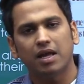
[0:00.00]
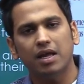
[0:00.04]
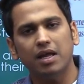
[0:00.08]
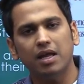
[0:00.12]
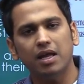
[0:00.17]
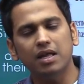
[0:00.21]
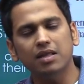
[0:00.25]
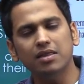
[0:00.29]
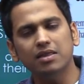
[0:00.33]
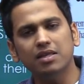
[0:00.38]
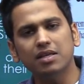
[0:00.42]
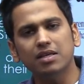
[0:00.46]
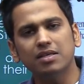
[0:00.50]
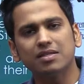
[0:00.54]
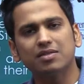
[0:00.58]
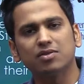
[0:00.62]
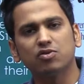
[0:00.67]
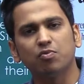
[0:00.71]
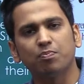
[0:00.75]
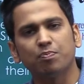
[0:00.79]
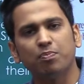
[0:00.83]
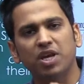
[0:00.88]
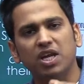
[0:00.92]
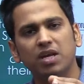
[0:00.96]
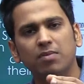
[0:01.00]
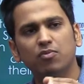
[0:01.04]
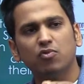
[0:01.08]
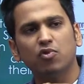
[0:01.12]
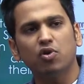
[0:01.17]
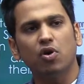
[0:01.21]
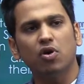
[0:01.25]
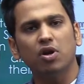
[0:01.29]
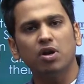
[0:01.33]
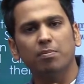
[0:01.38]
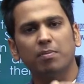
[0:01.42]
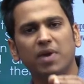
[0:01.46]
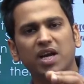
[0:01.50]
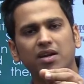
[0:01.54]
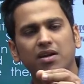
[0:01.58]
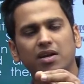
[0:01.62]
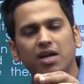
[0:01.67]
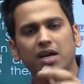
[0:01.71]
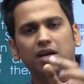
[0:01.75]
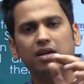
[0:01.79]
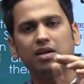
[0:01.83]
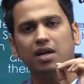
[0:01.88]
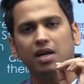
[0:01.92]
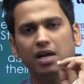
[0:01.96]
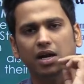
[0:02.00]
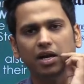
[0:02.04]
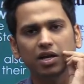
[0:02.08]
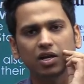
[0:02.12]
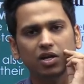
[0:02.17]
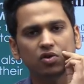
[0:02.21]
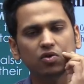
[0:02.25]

In this Supreme Court mandated,